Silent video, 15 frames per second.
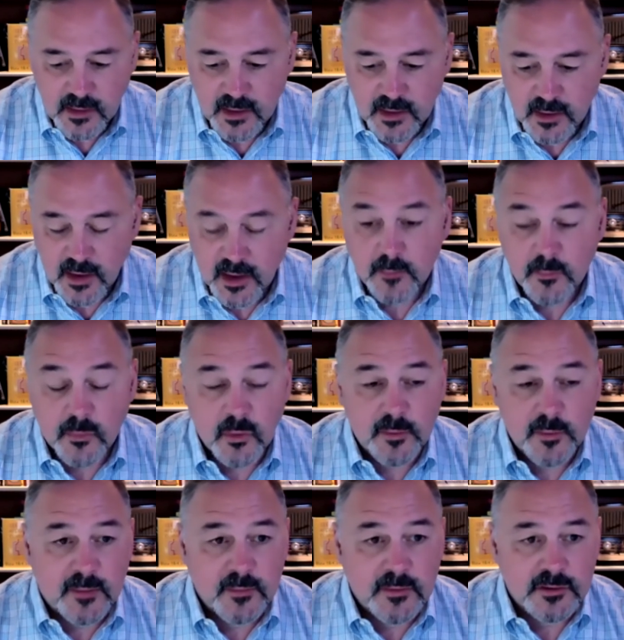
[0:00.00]
and board
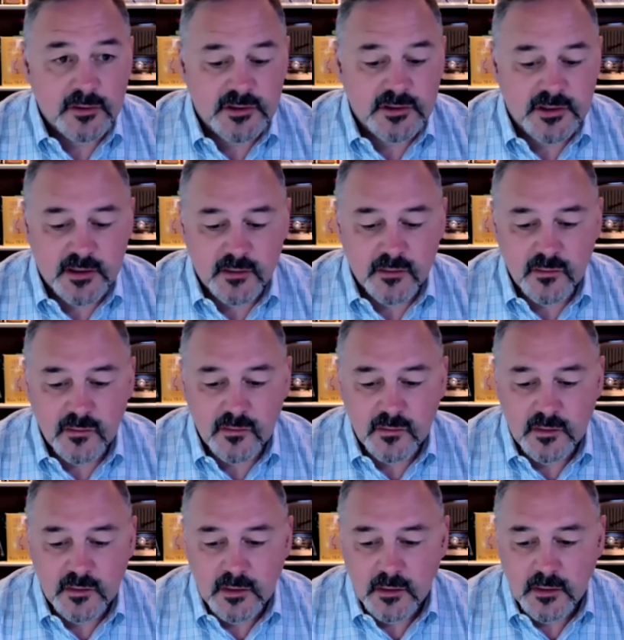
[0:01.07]
members,
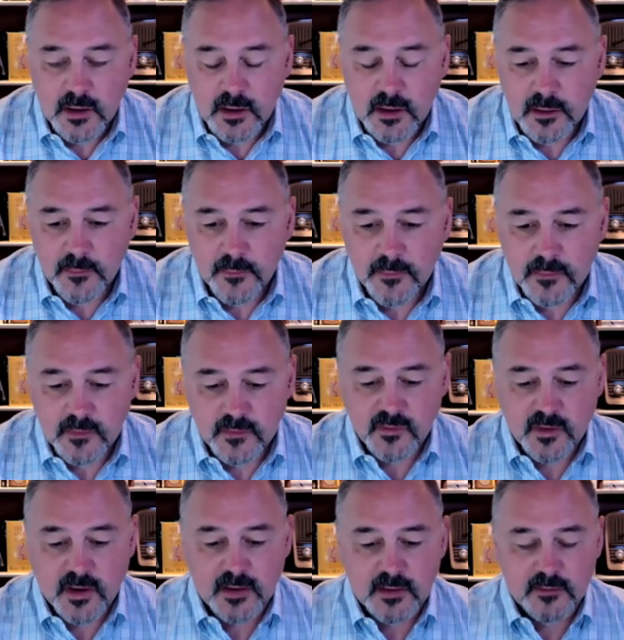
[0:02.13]
is this
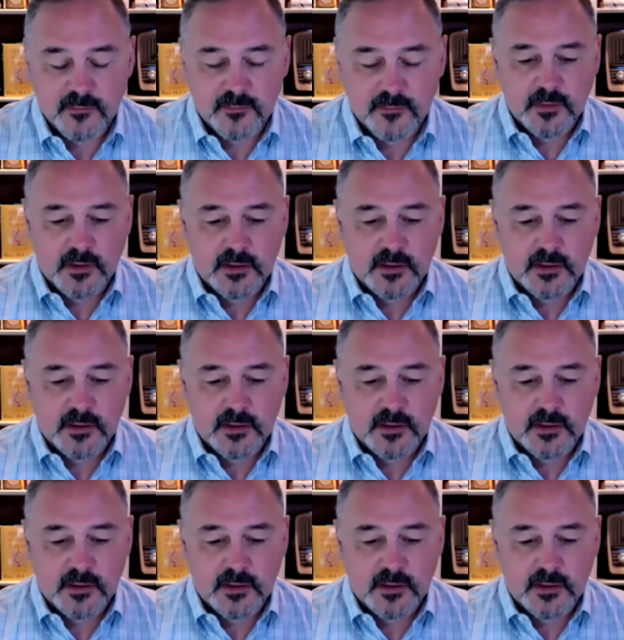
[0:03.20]
kind of